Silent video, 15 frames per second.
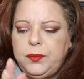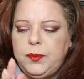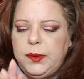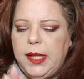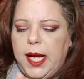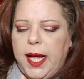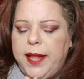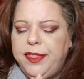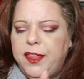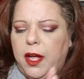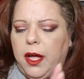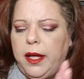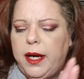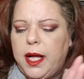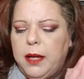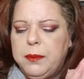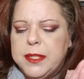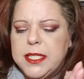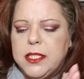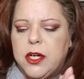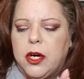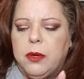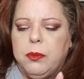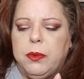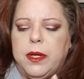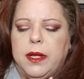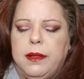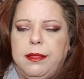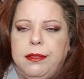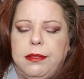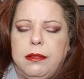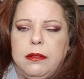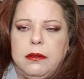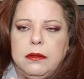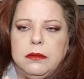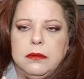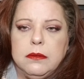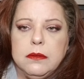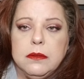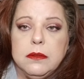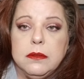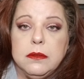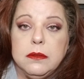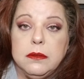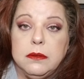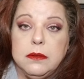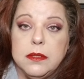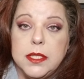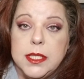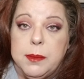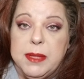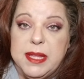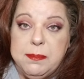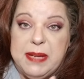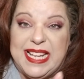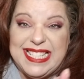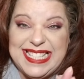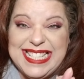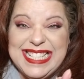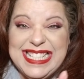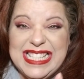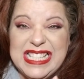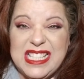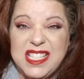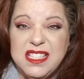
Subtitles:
I thought I would start with some of the basics.